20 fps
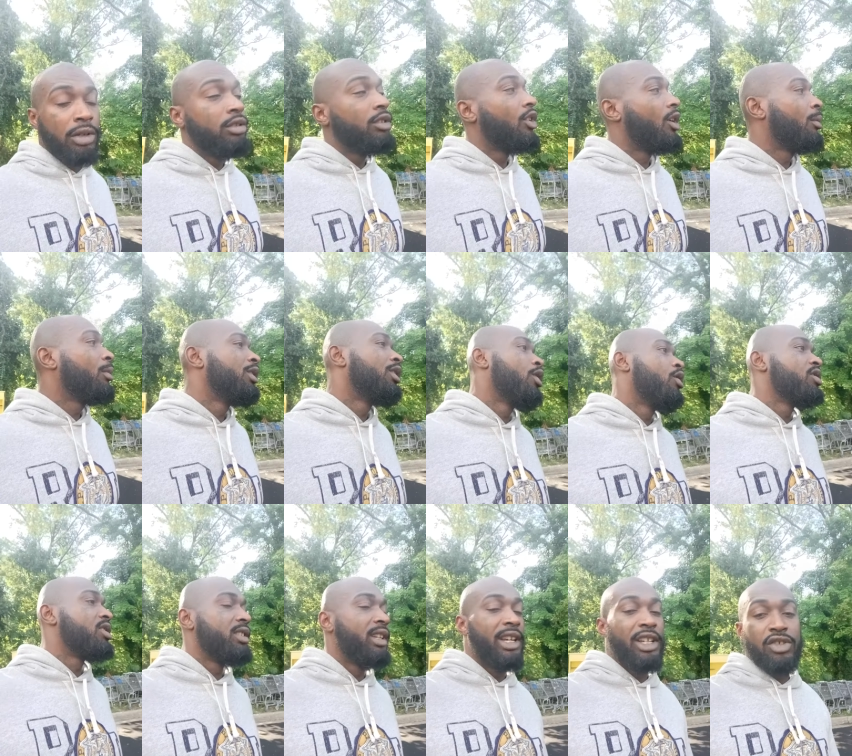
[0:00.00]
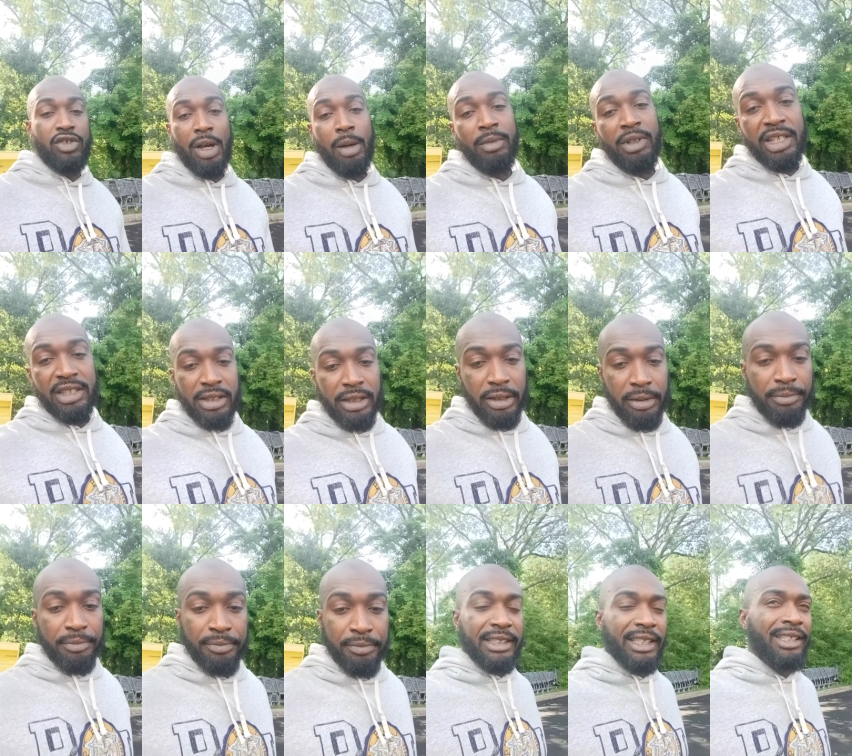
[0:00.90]
you know, I'm a nosy nigga, so I'm listening,
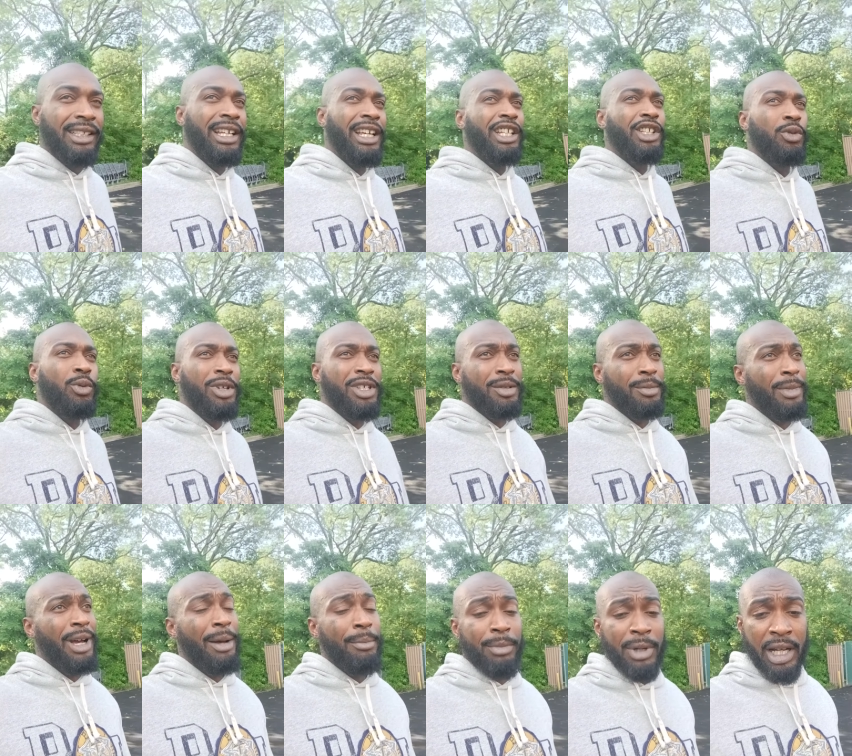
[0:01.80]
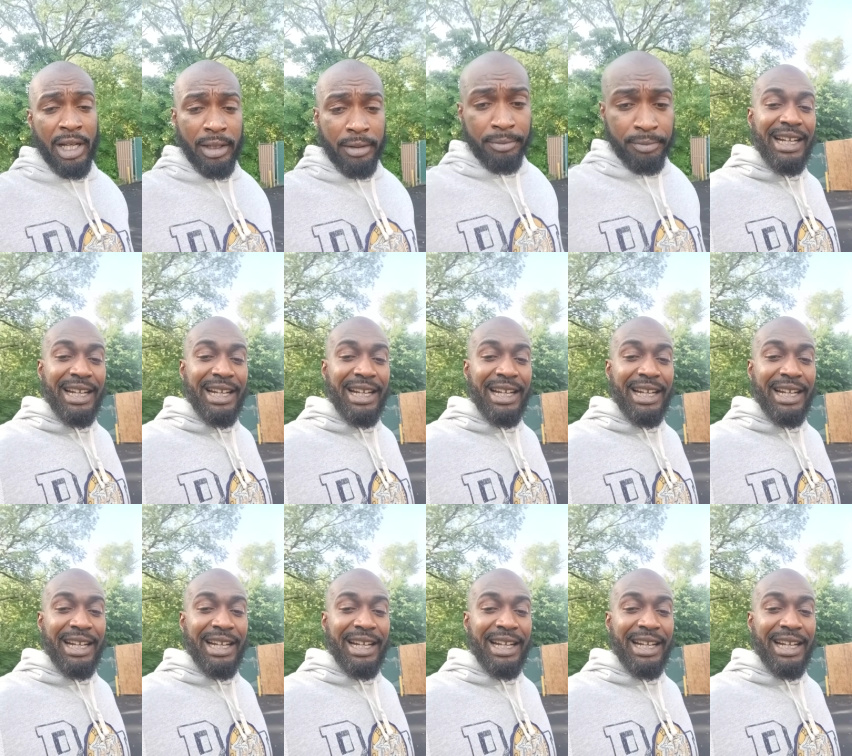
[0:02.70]
sitting there twisting my blunt.